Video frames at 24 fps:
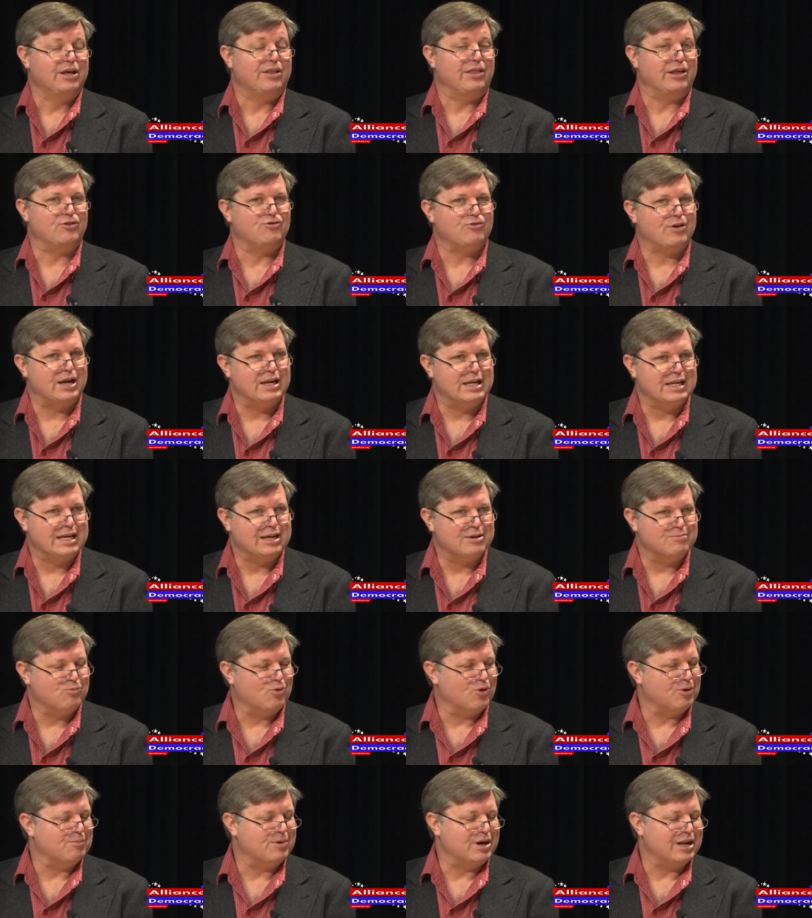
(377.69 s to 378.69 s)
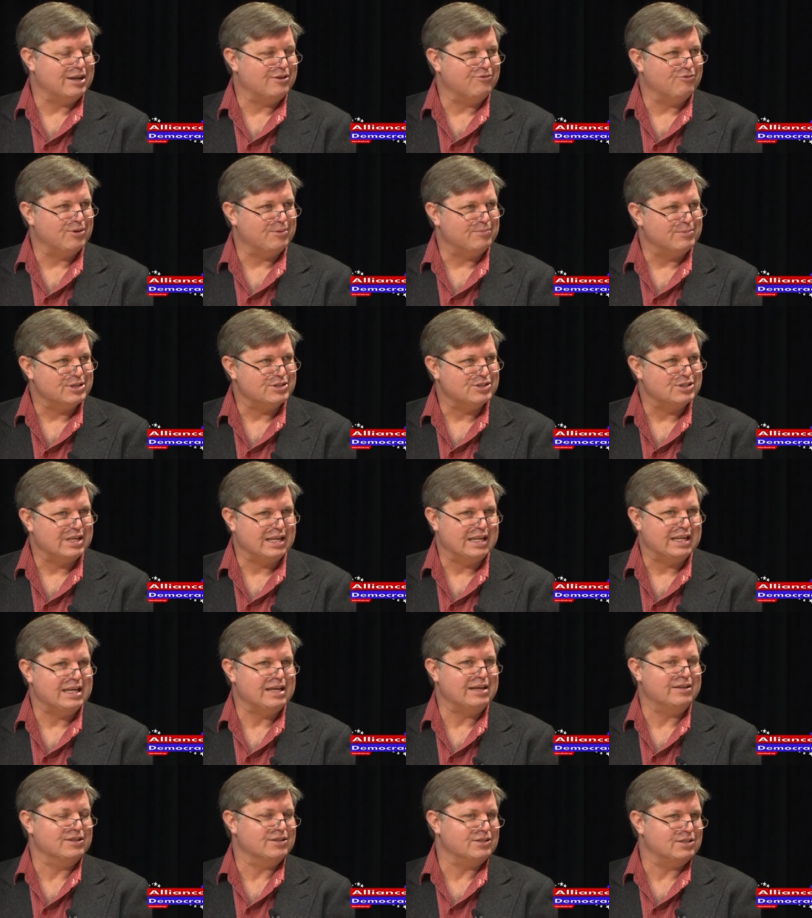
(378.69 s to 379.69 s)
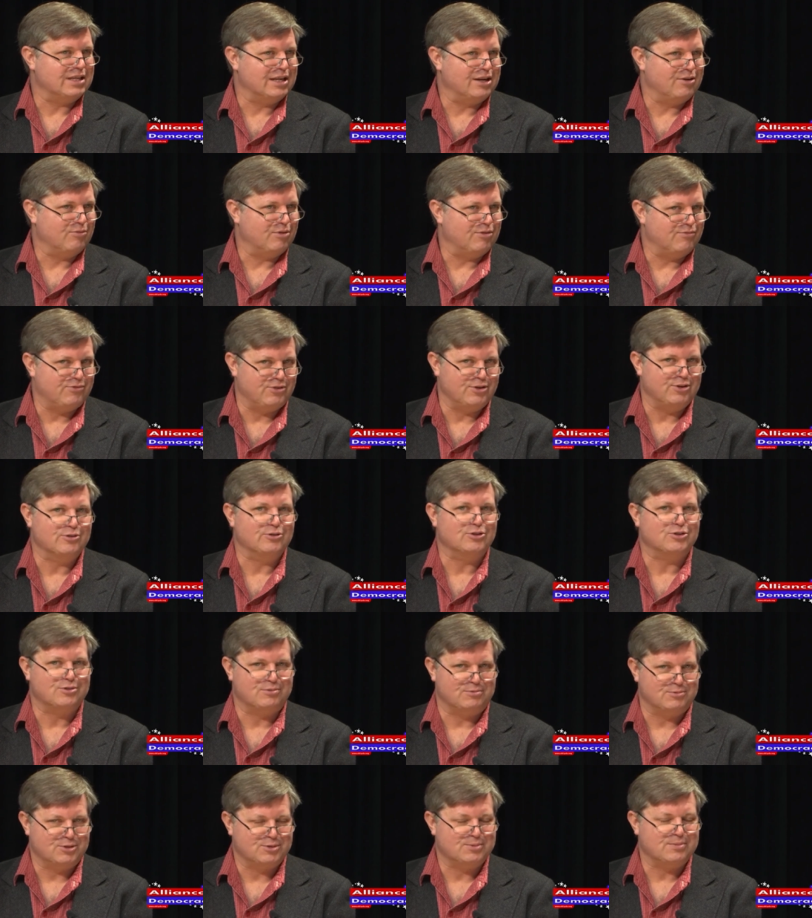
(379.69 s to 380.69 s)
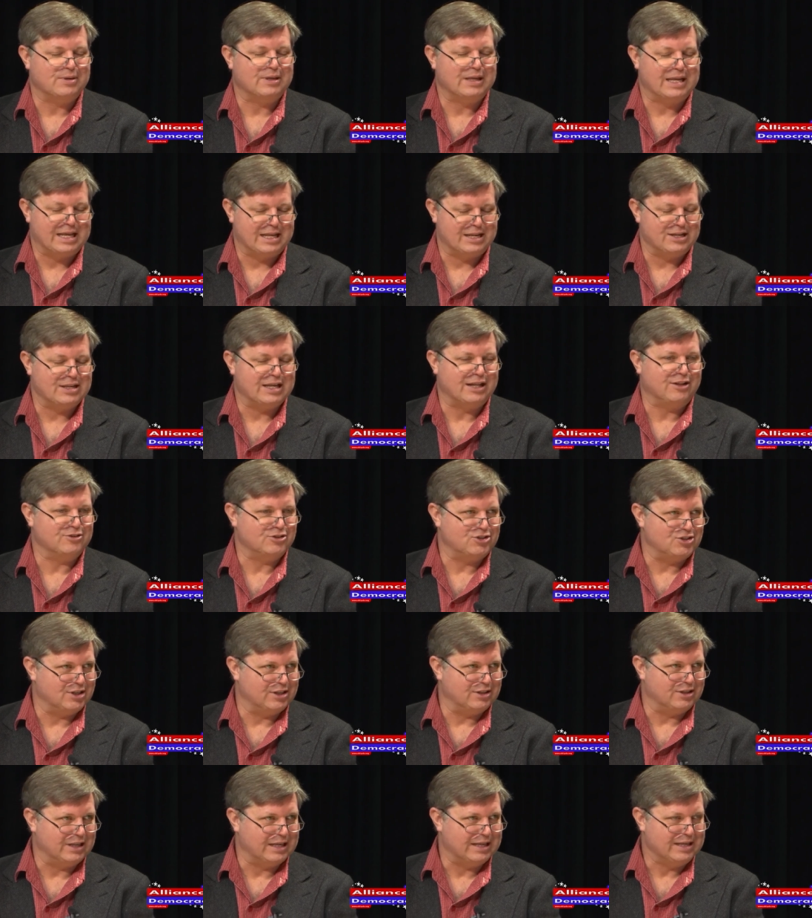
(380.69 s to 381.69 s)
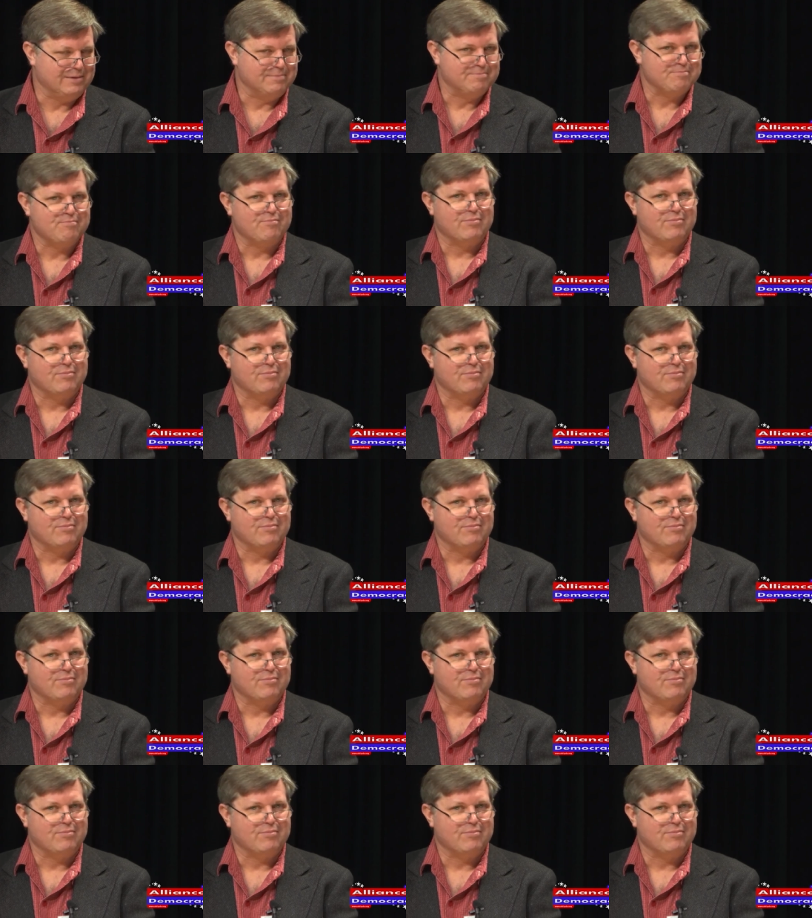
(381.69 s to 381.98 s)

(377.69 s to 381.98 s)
They tried to get more money from the city, and the city refused intelligently.